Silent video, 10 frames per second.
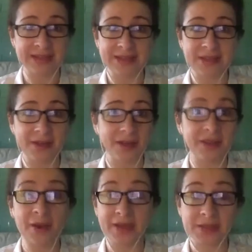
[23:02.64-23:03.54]
their
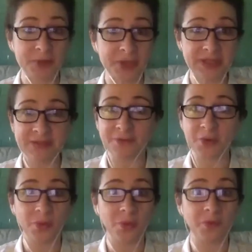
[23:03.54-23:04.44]
experts
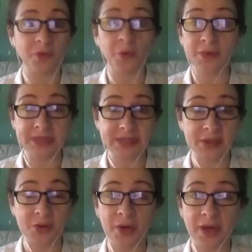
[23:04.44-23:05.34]
for one
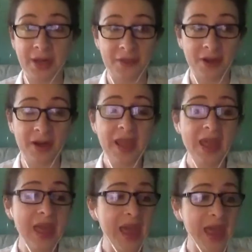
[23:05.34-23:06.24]
reason or another.
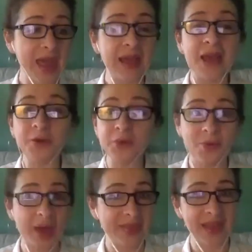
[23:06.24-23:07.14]
And I don't
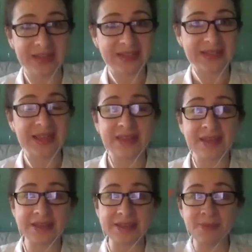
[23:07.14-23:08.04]
know why that is. I
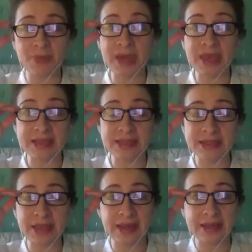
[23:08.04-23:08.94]
think my guess
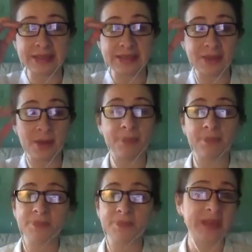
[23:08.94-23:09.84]
is that it's
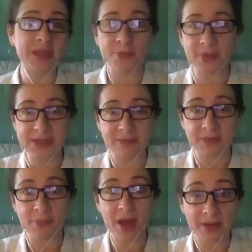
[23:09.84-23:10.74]
because of
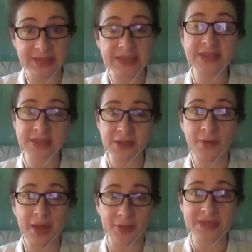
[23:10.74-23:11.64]
the politics
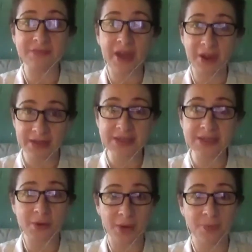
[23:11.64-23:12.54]
around this virus.
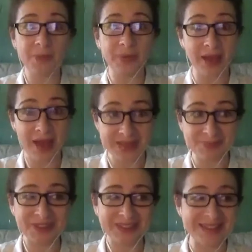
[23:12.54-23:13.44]
So our public
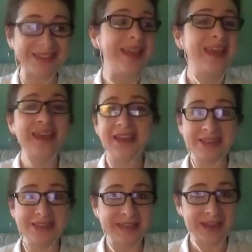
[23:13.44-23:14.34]
hospitals
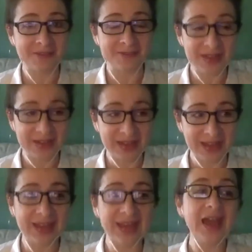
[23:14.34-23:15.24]
get state funding.